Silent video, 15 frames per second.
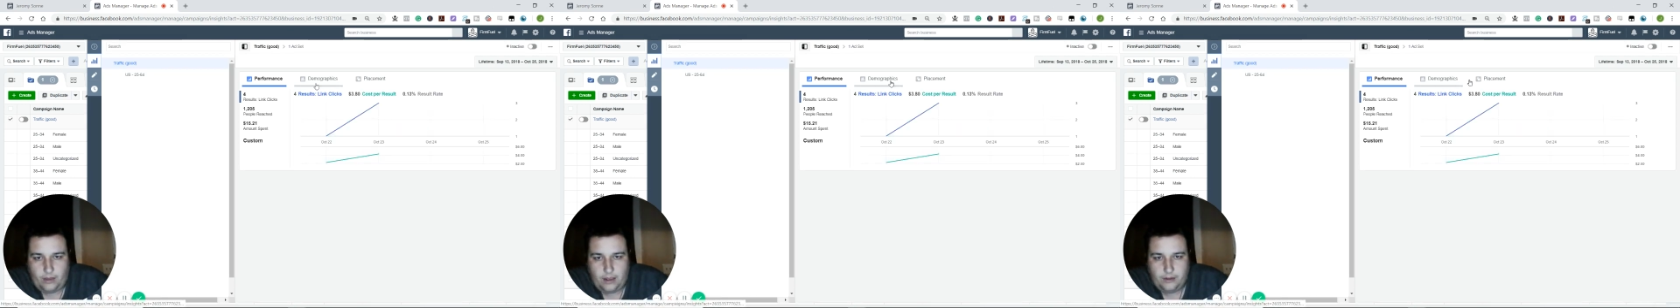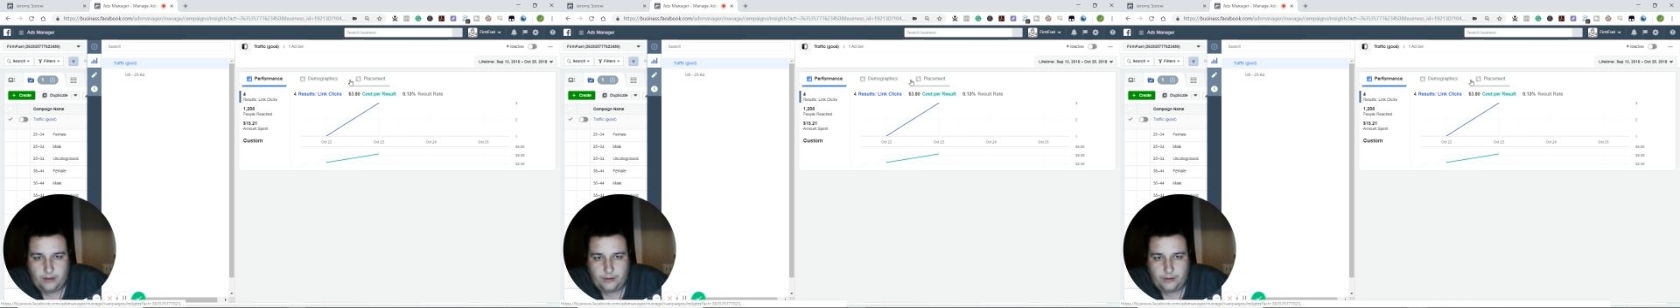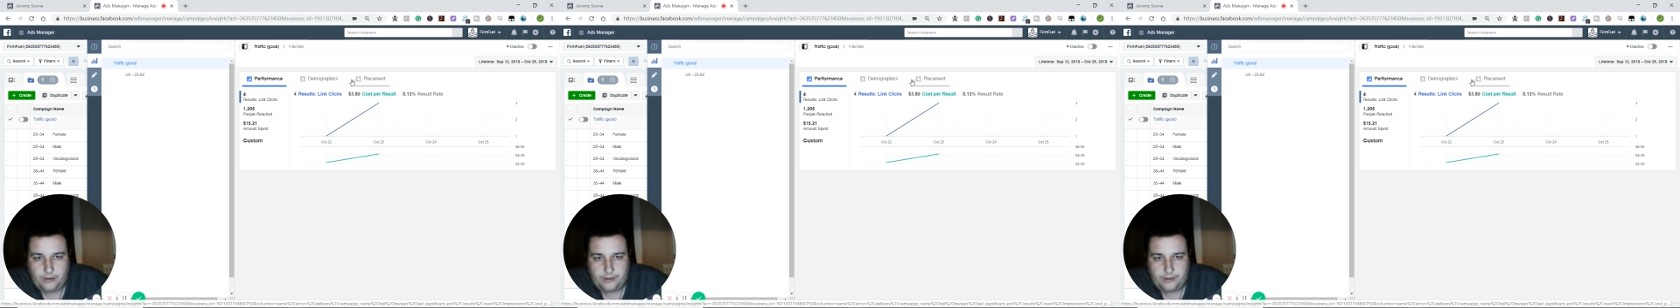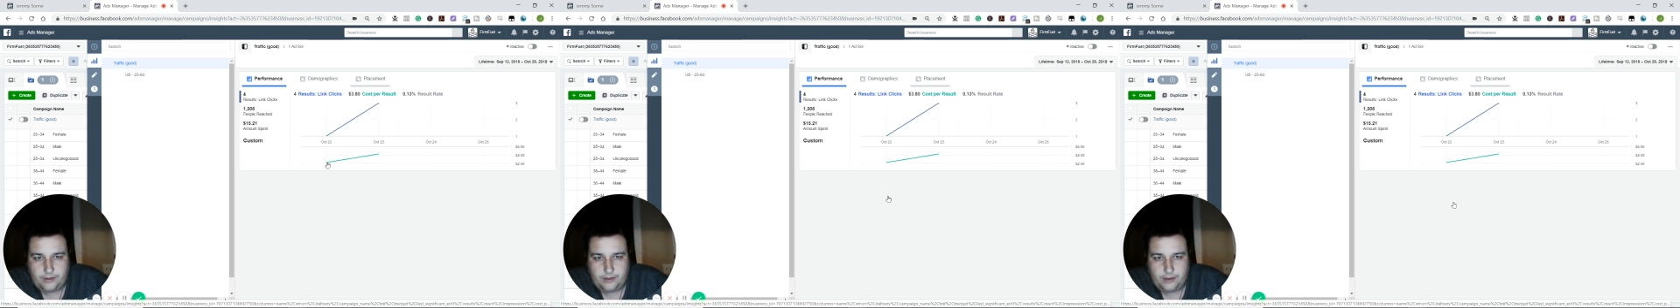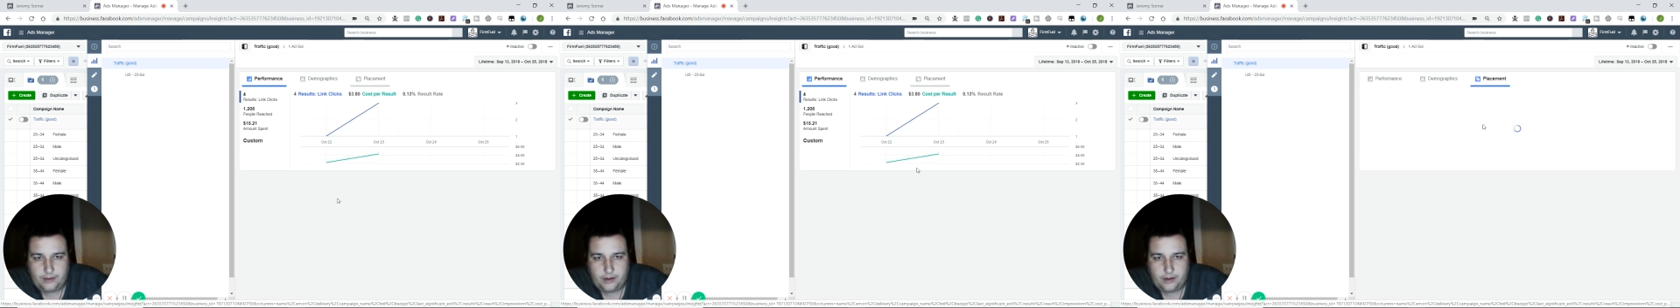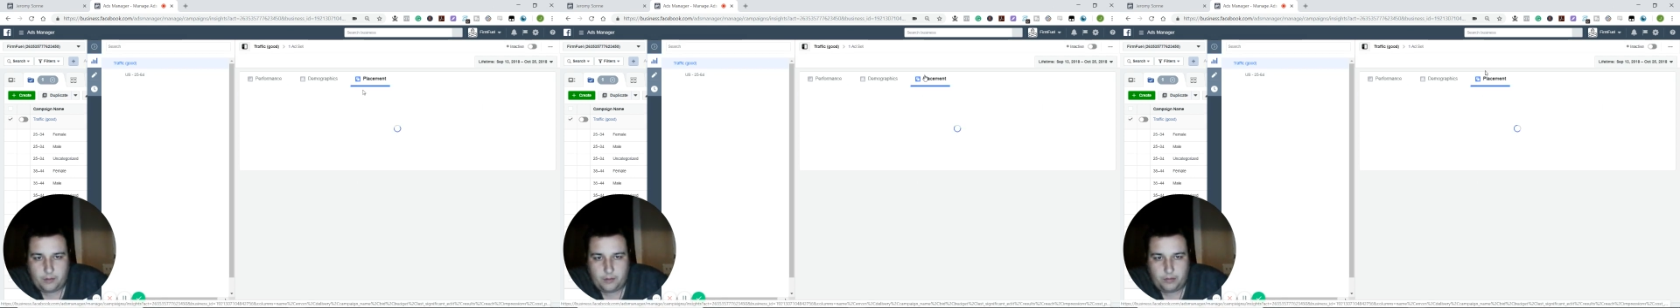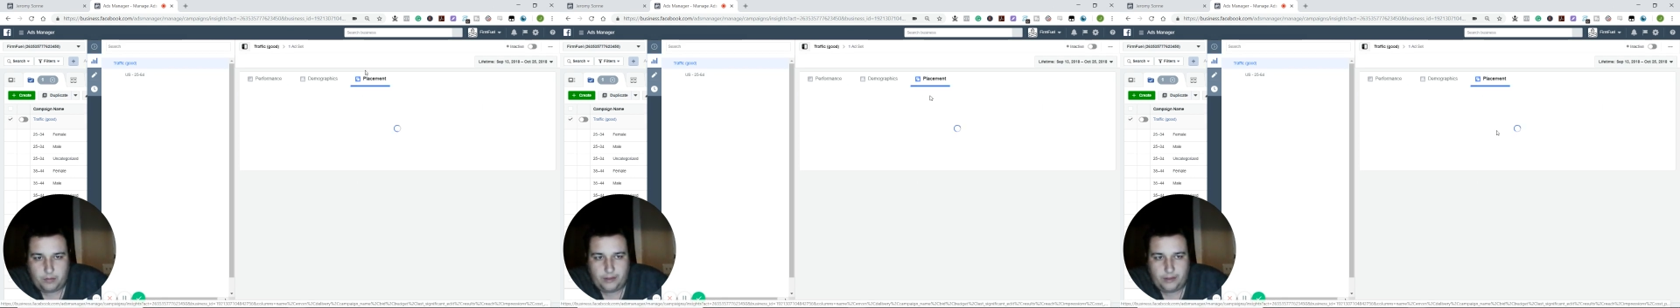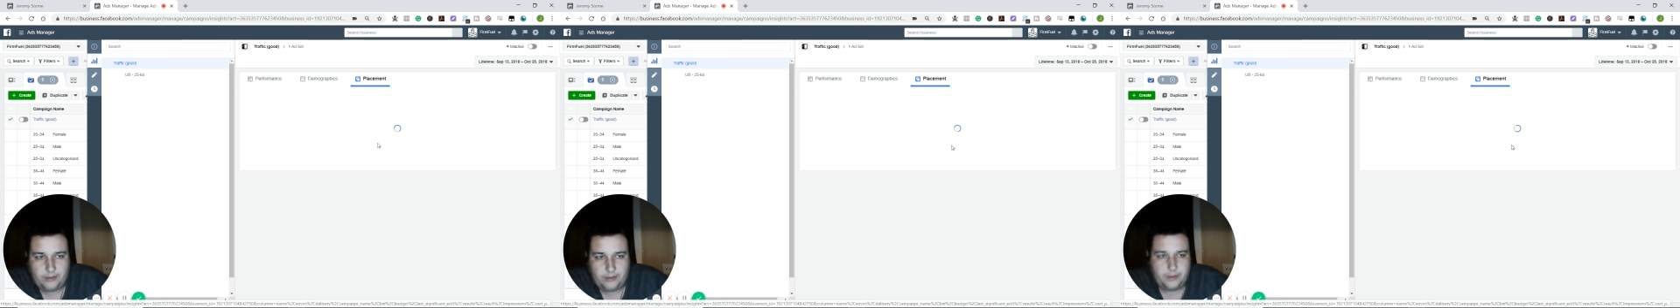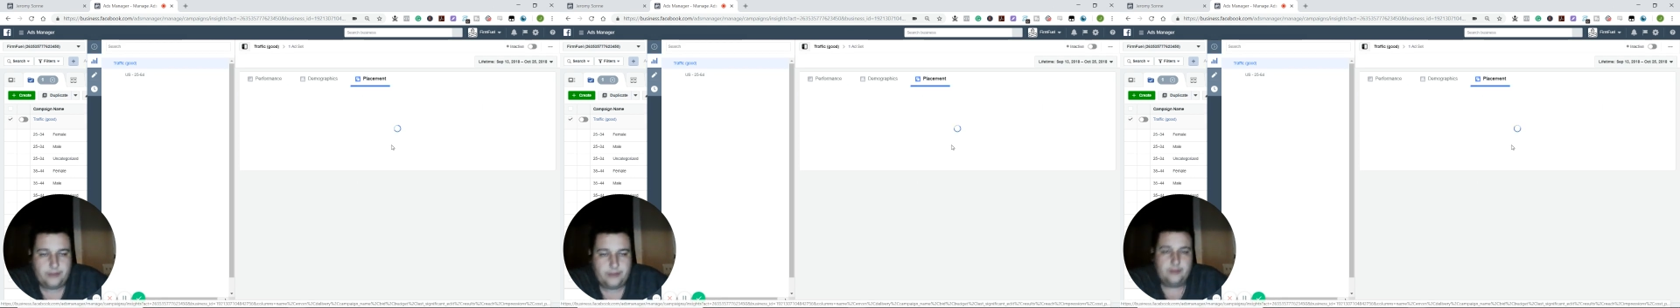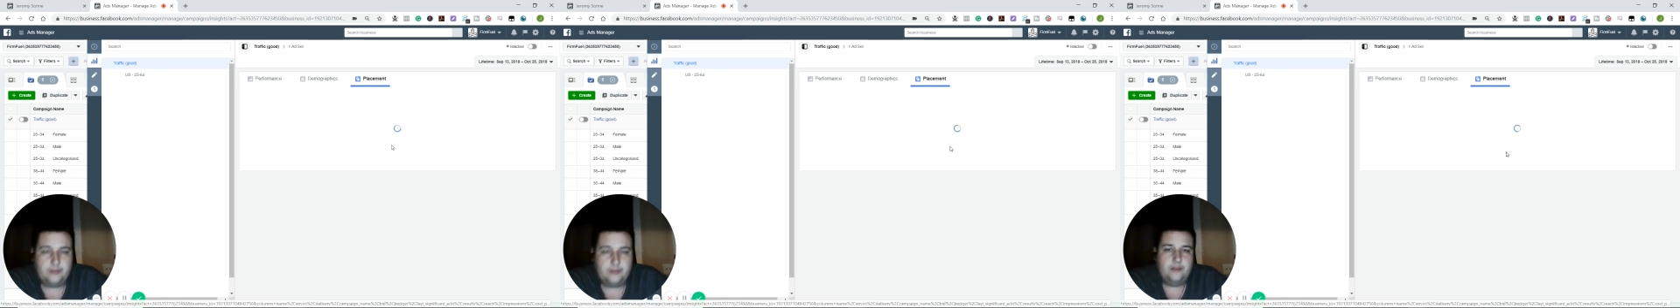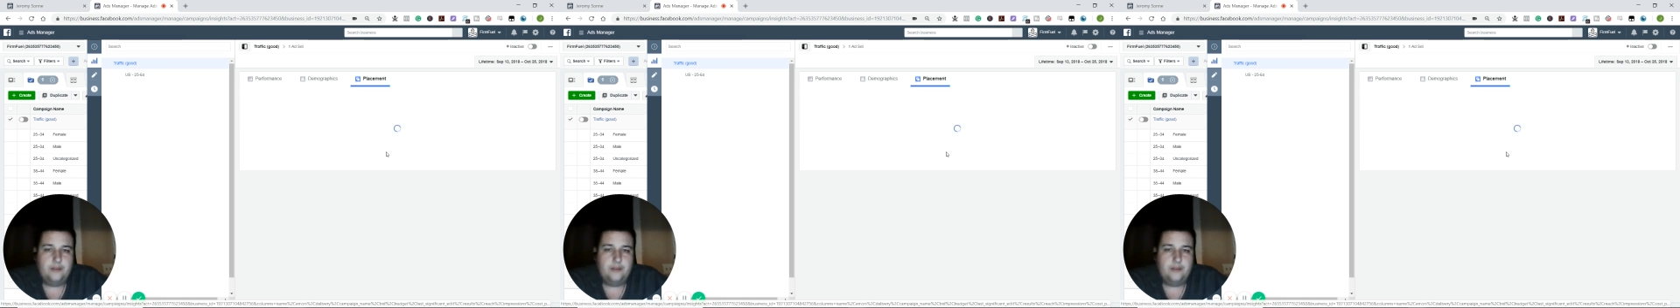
And you can see, placements.